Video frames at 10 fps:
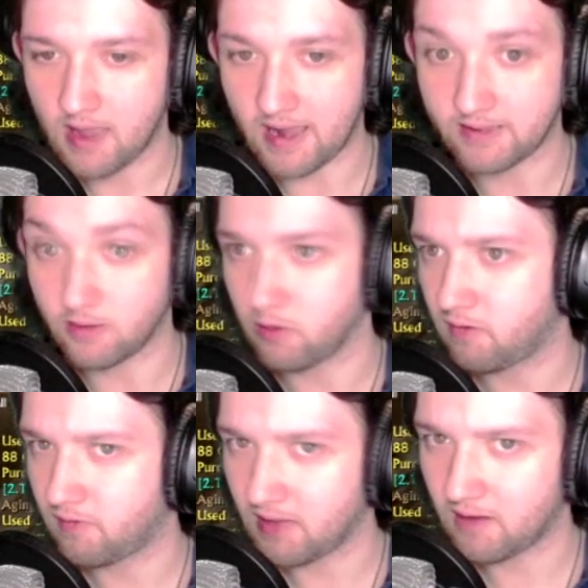I don't know
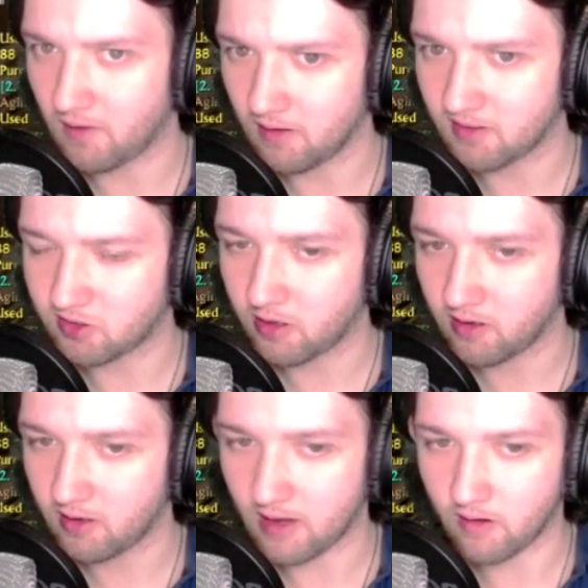if they get thunderstruck.
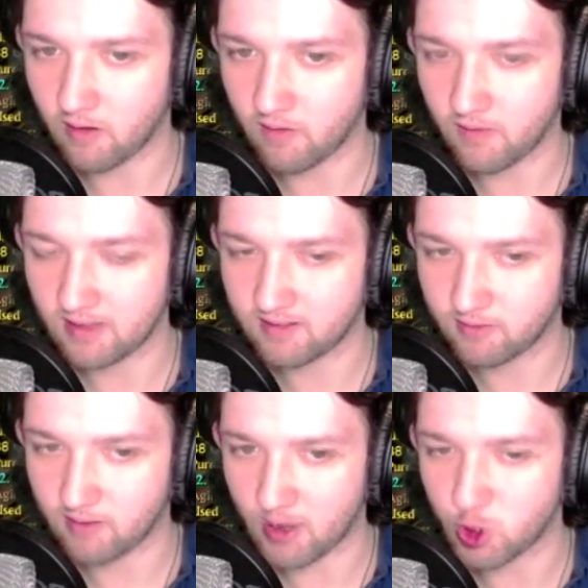I don't know if that's
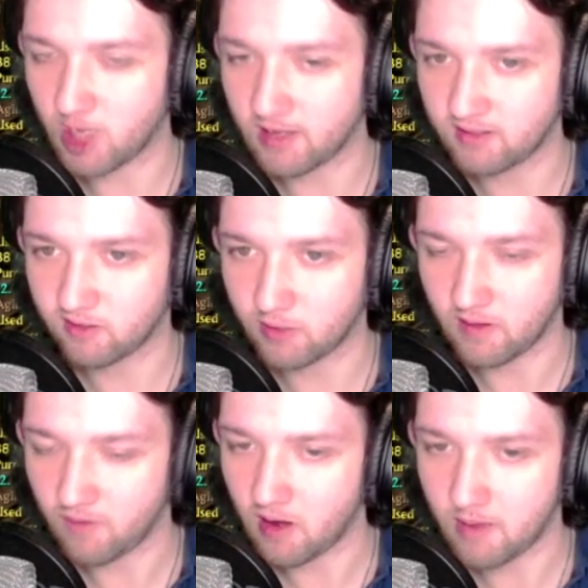a chance with the
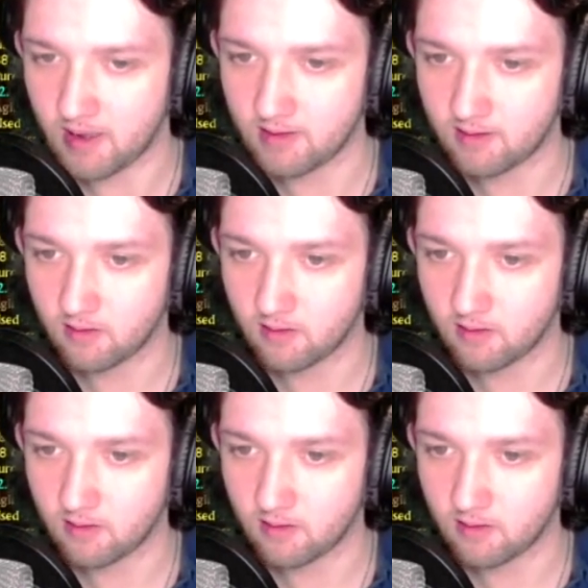farmhand.